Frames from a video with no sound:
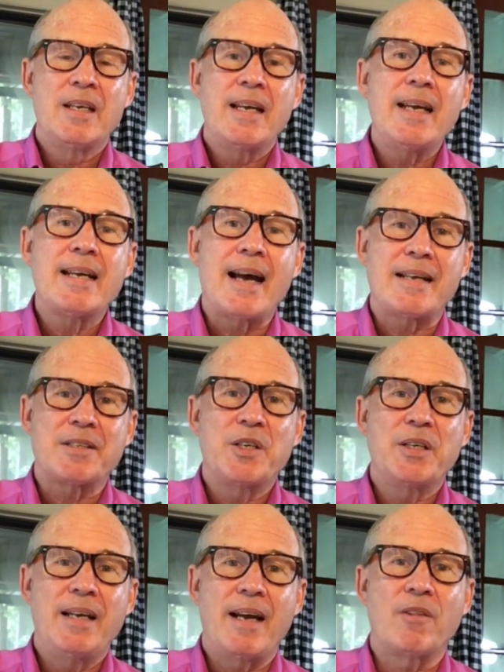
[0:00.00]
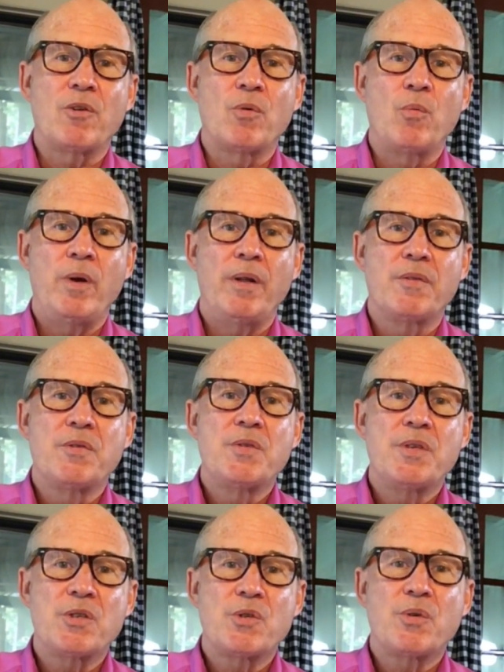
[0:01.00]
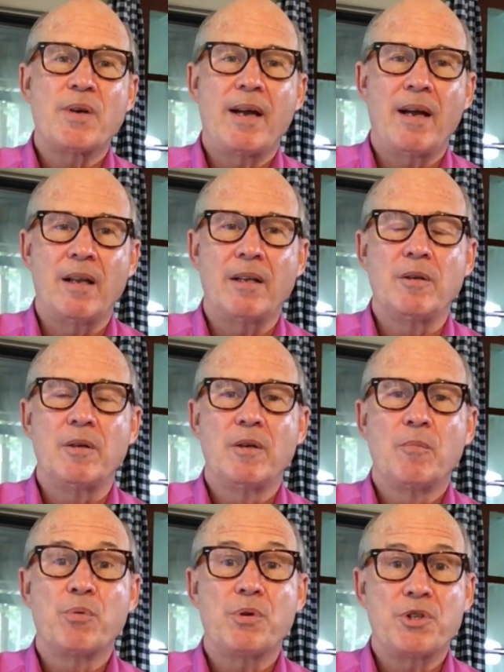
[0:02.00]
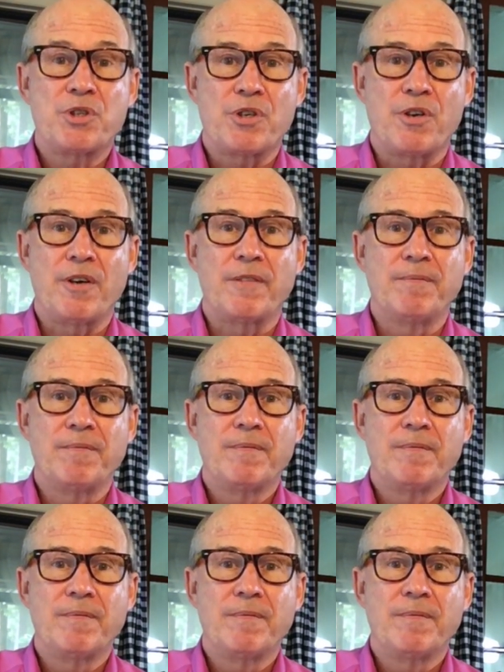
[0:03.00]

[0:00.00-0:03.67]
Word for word: he got together with Sister Helen Prejean,